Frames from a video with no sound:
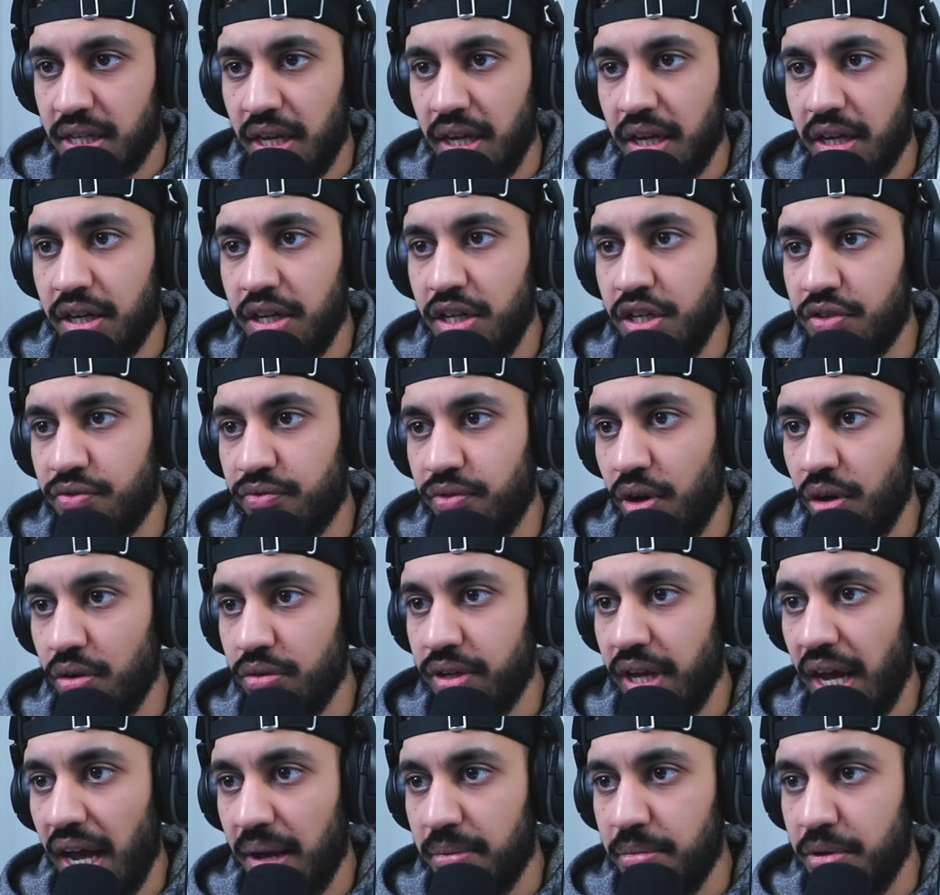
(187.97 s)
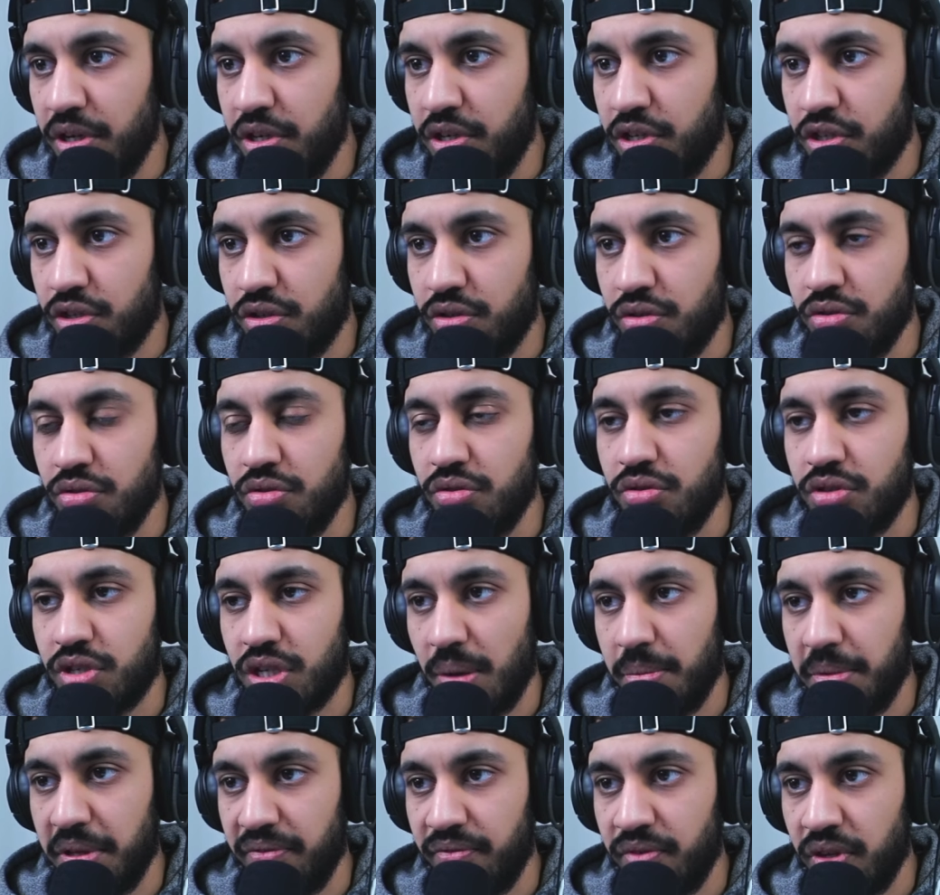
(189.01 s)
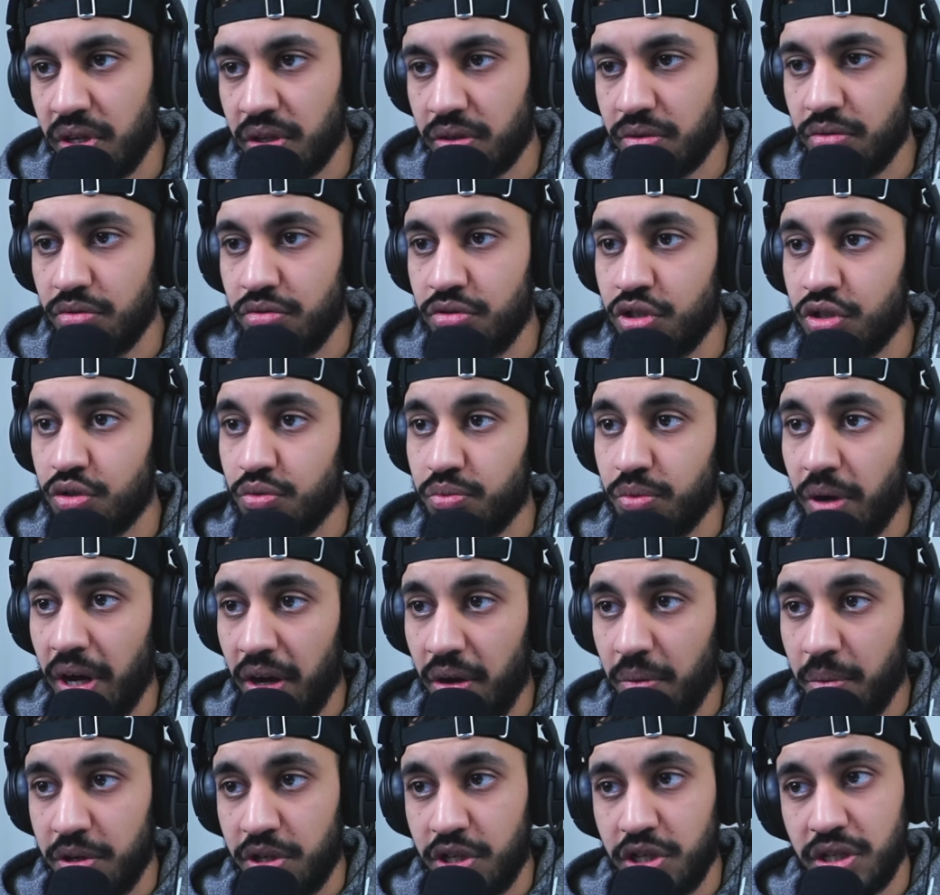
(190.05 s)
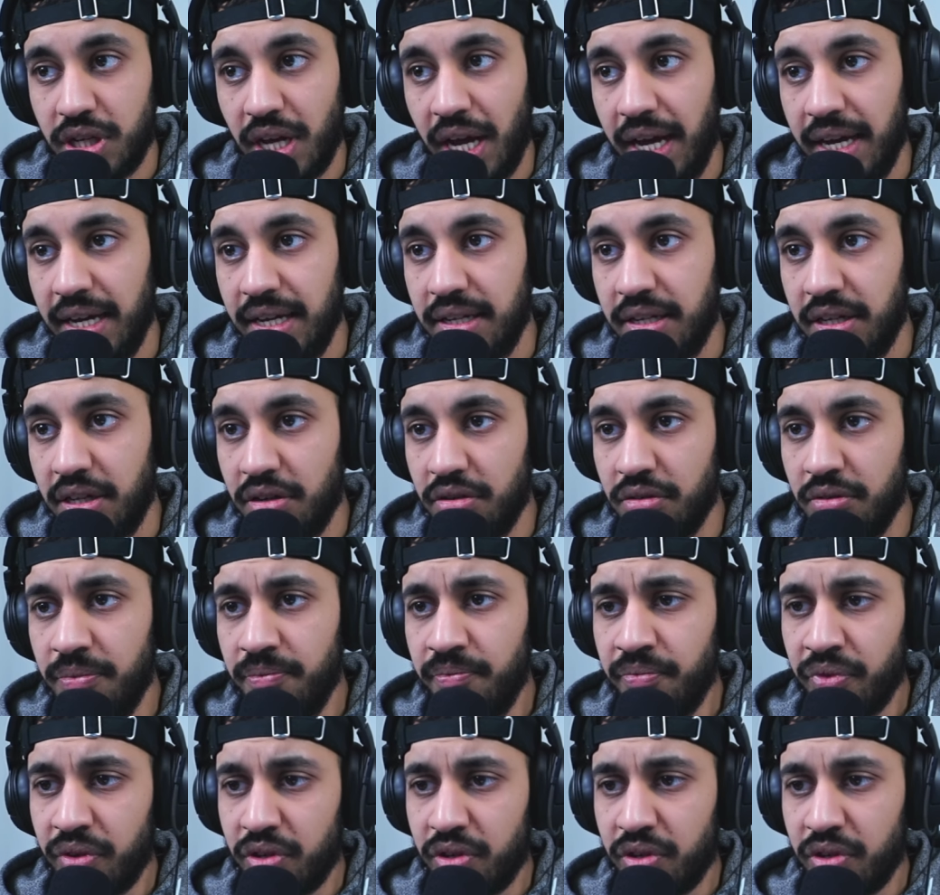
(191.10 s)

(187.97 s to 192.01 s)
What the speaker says: increased fall damage to some of the vehicles as well, which is ideal.